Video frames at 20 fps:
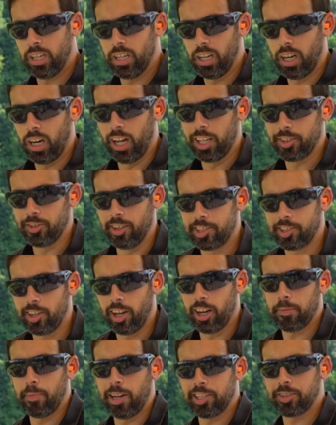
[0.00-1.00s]
All right, so let's
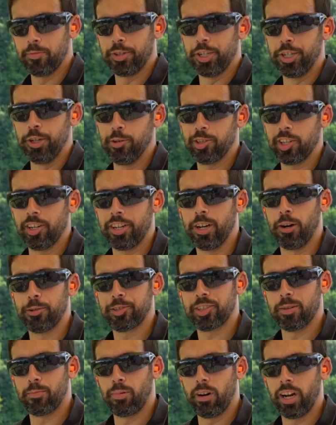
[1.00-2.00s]
talk about some do's and
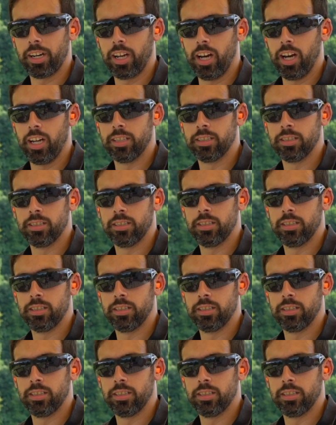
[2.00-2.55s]
don'ts of the Bren gun.